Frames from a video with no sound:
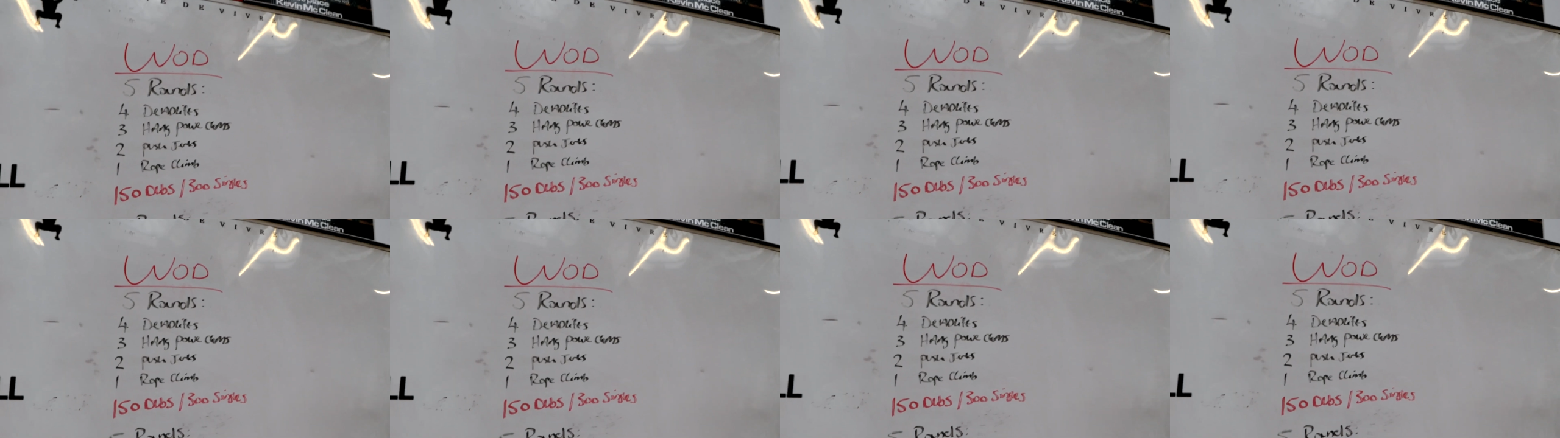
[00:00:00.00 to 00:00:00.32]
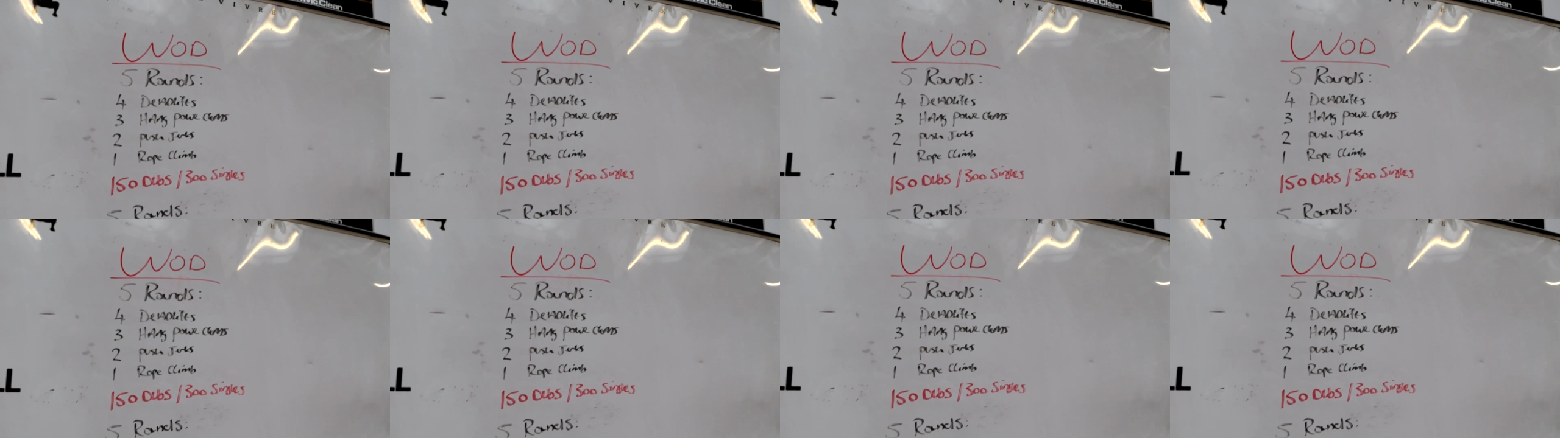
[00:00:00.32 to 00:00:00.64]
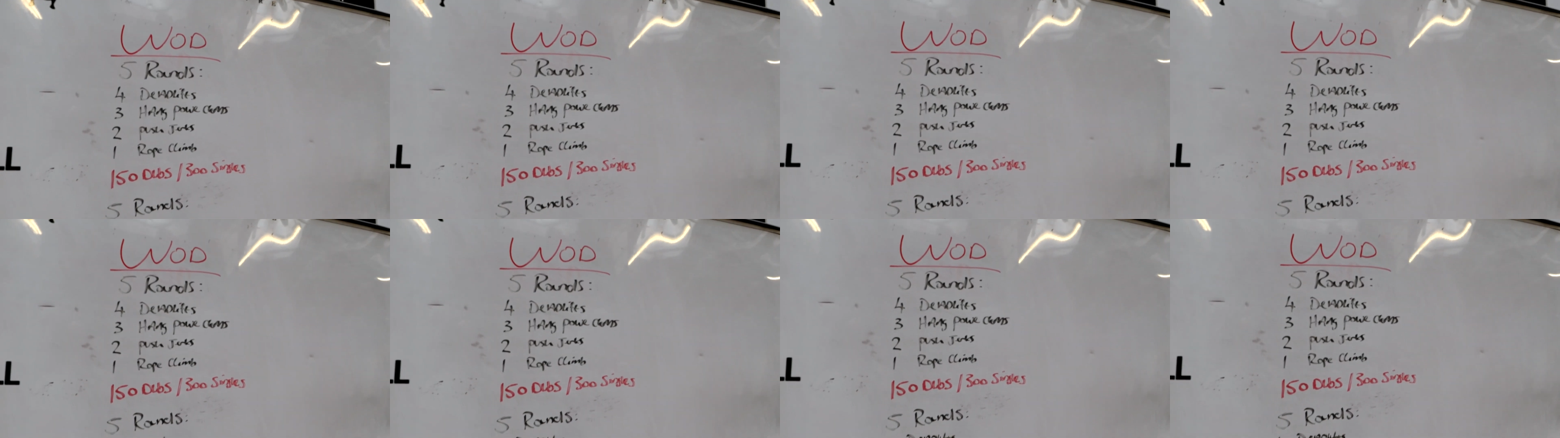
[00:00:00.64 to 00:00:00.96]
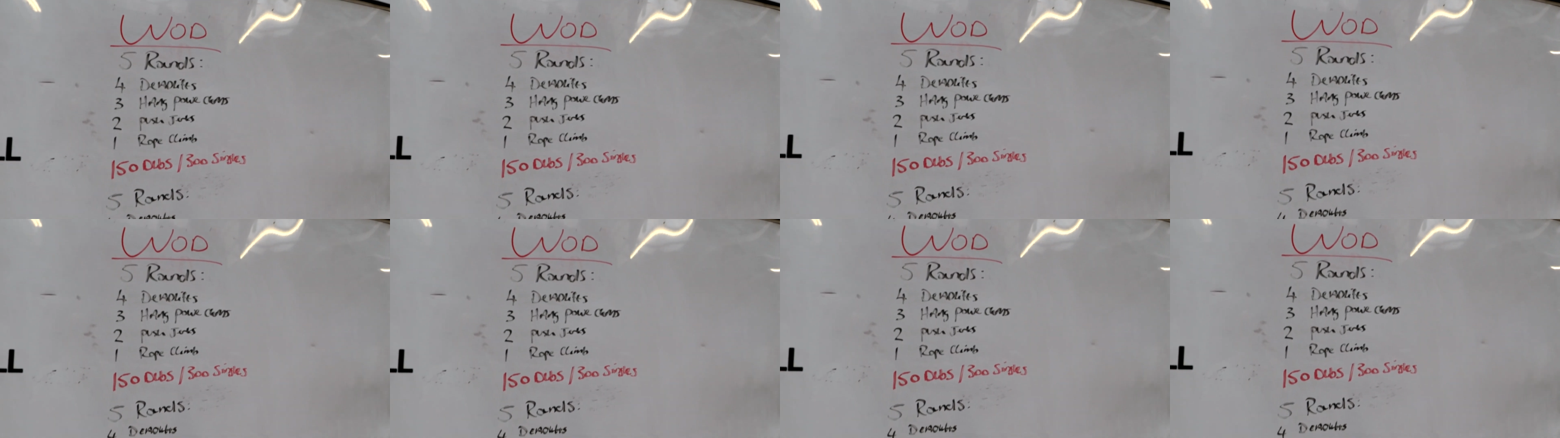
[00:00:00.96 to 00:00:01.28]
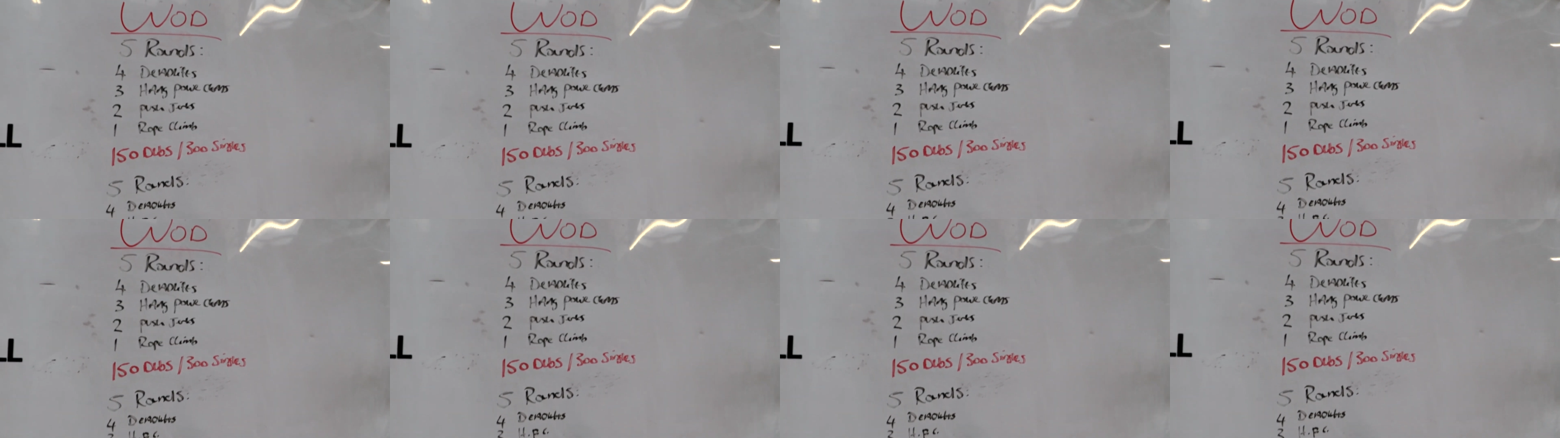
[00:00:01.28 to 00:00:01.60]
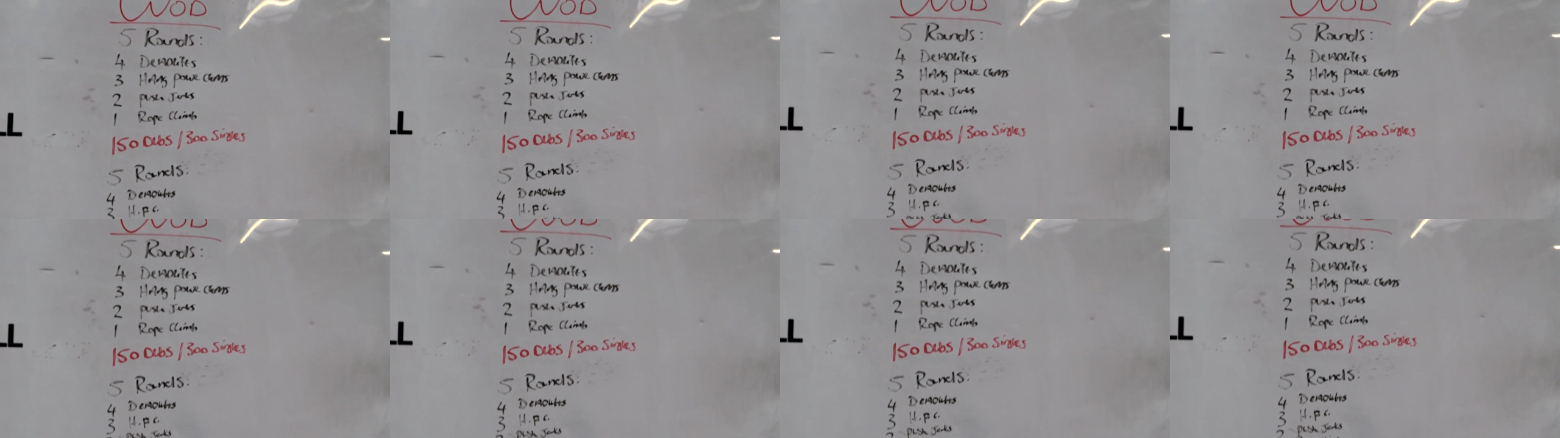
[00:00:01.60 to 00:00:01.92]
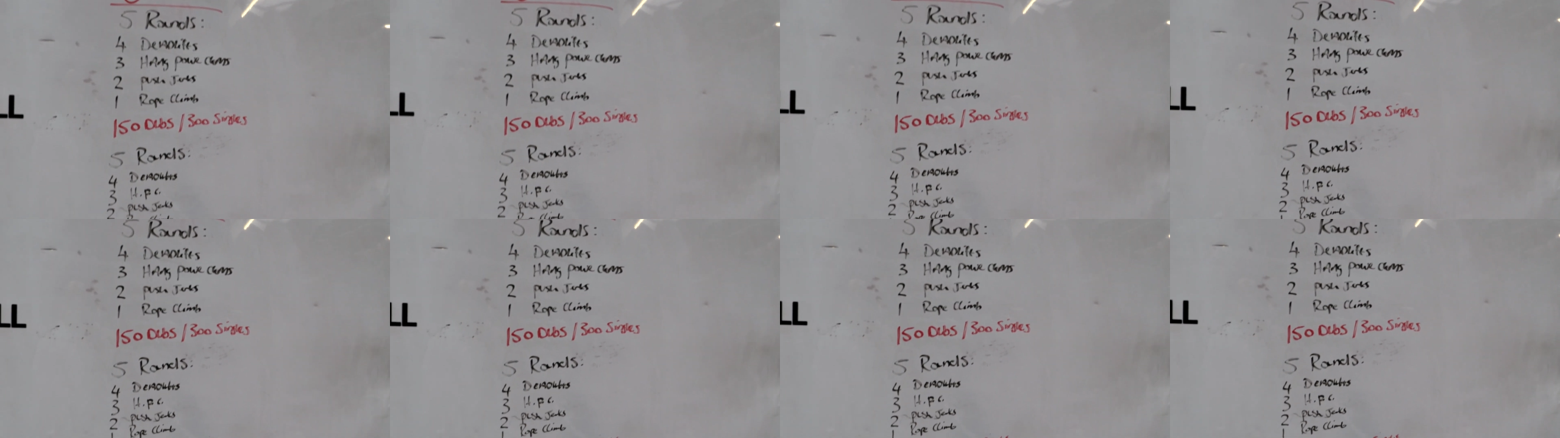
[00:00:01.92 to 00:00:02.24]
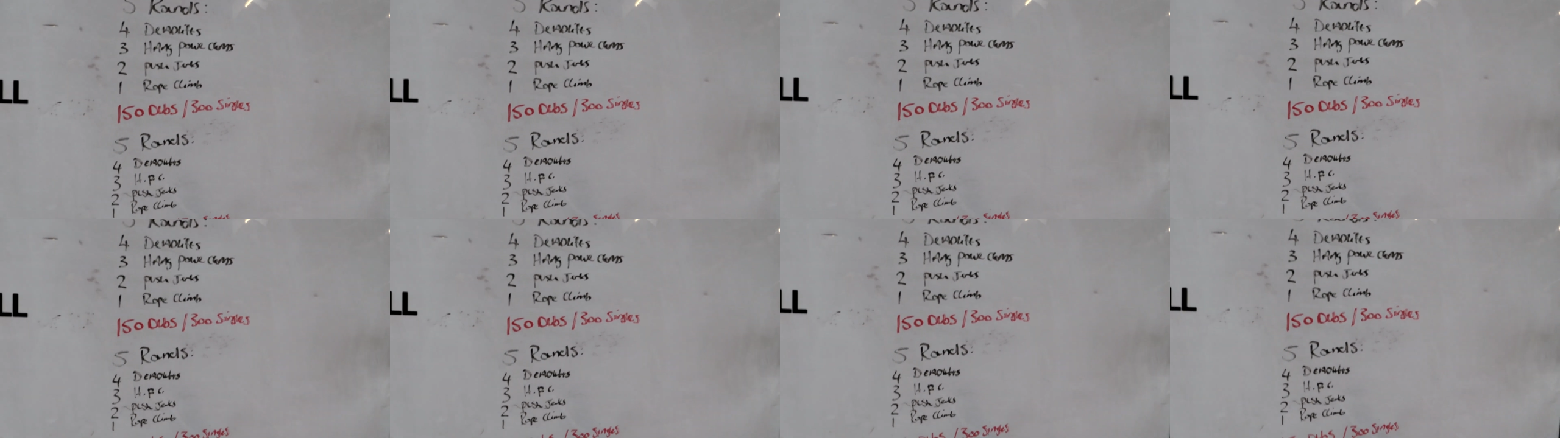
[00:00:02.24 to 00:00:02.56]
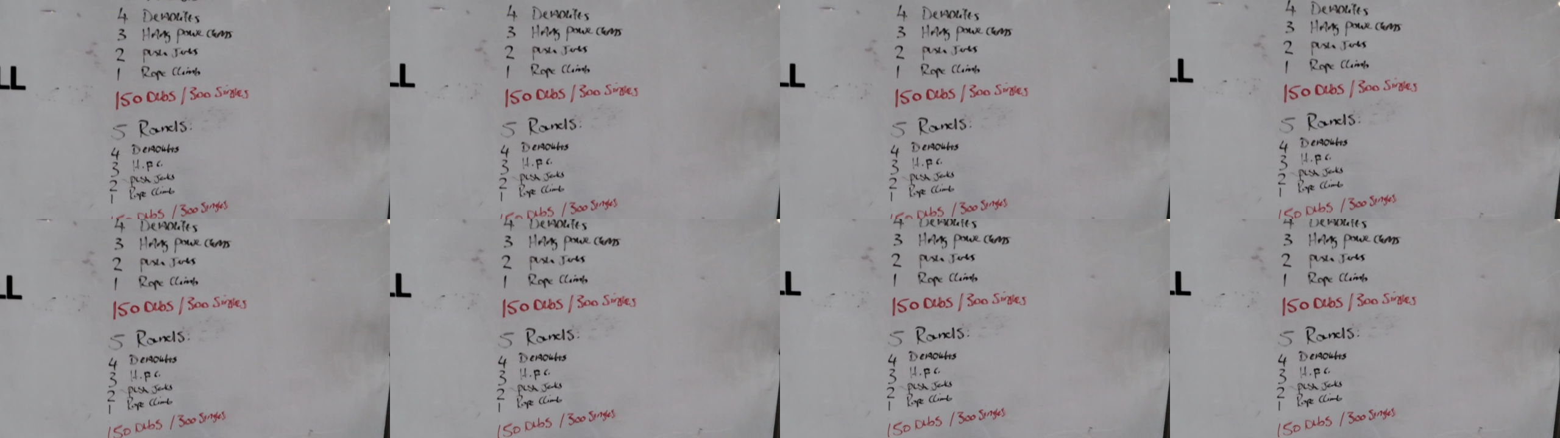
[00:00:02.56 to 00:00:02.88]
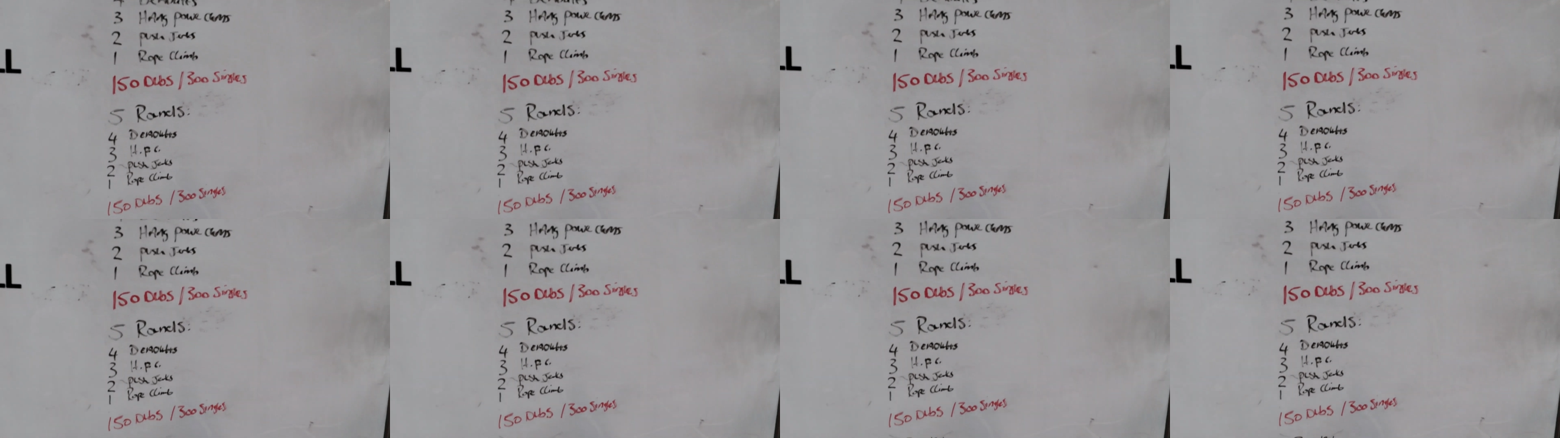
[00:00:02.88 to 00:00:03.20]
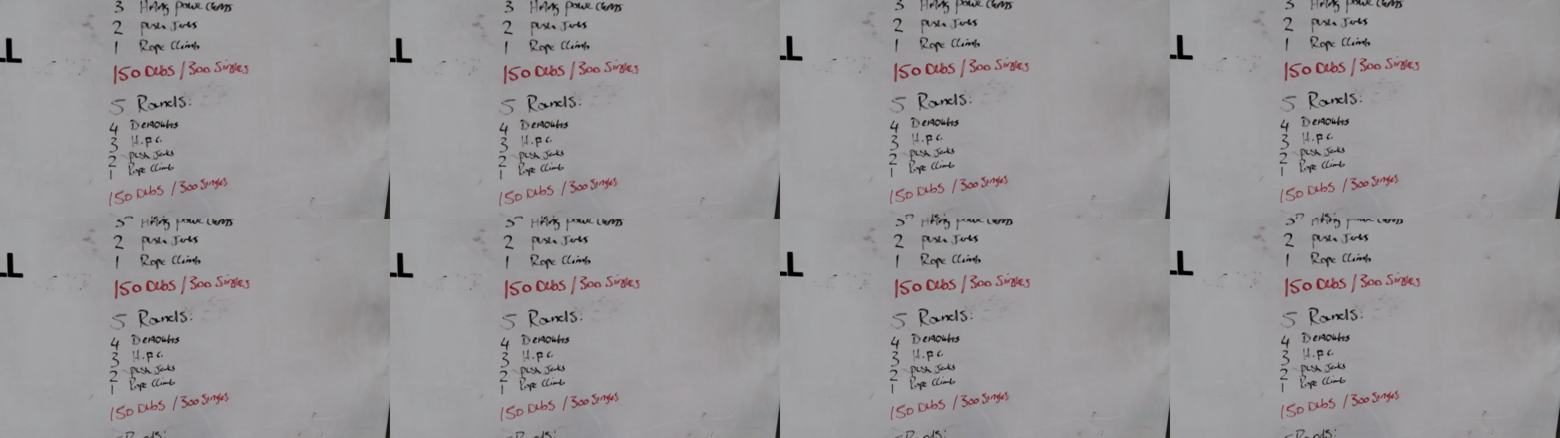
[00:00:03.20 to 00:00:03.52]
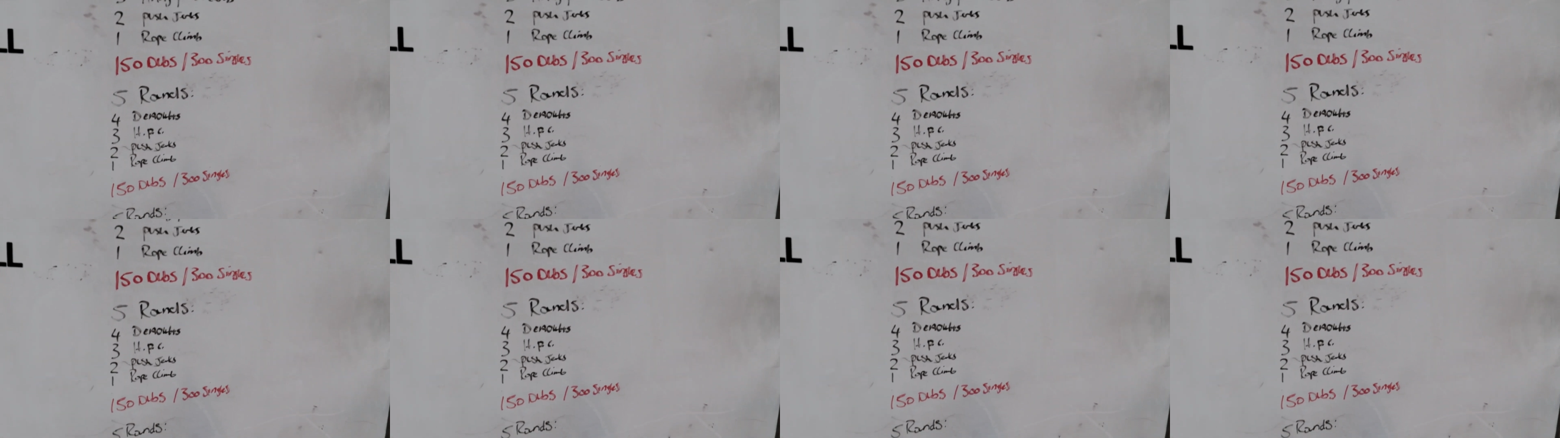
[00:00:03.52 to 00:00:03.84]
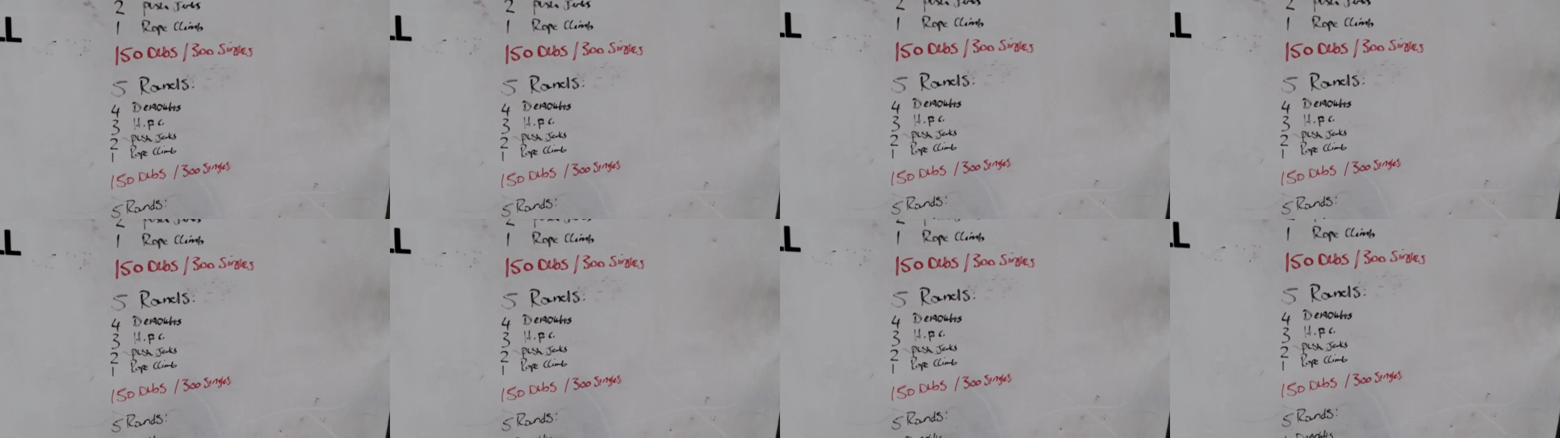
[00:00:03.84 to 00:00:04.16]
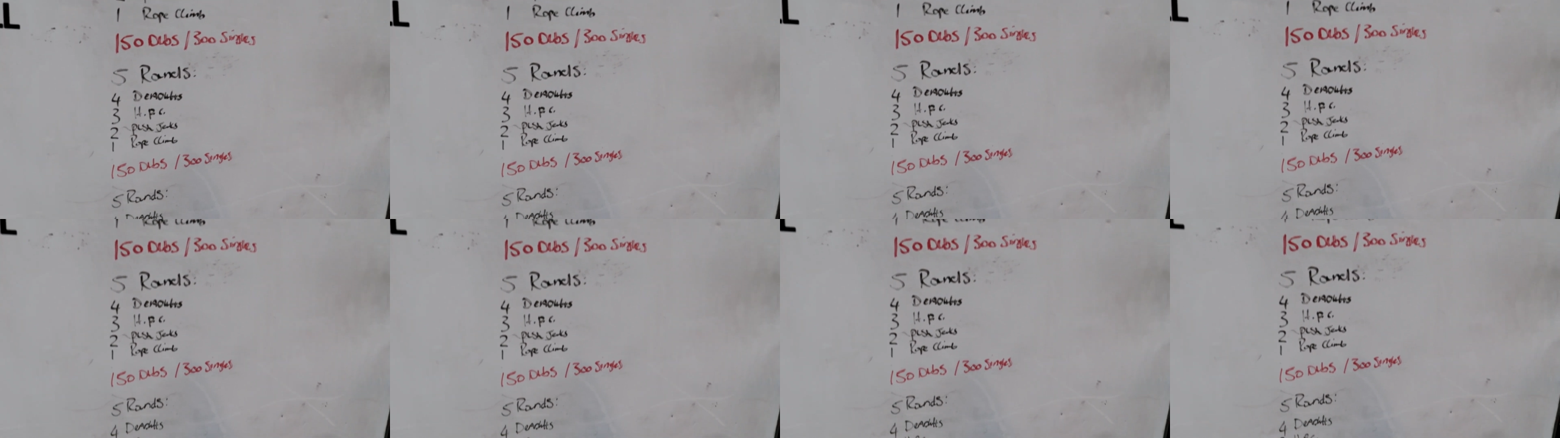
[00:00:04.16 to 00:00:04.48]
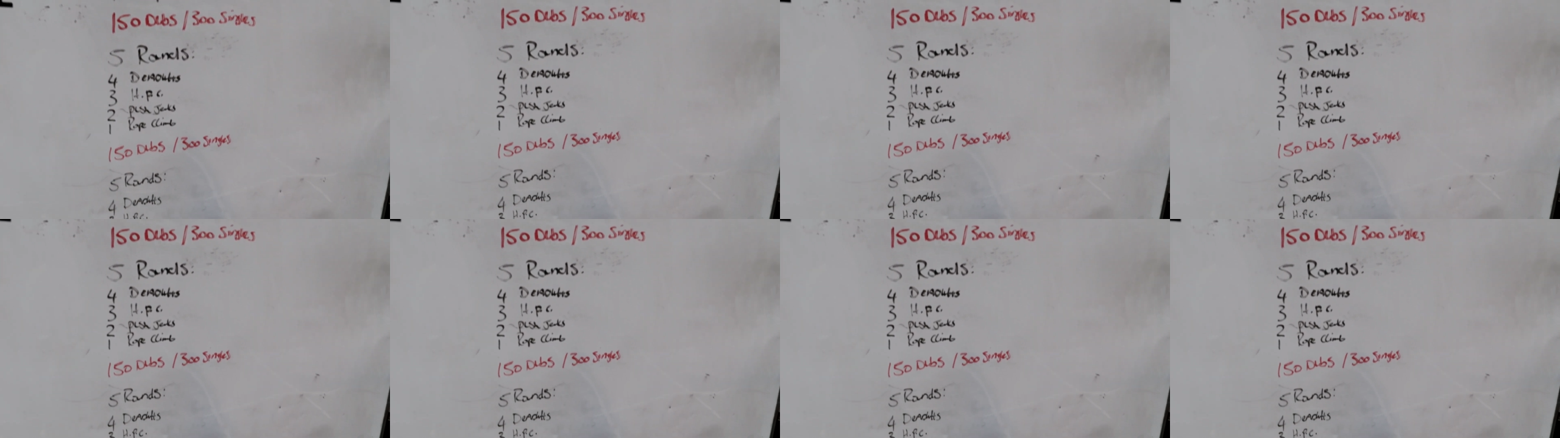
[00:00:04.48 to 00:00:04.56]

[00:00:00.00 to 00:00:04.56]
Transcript: Nobody's mouth can be seen.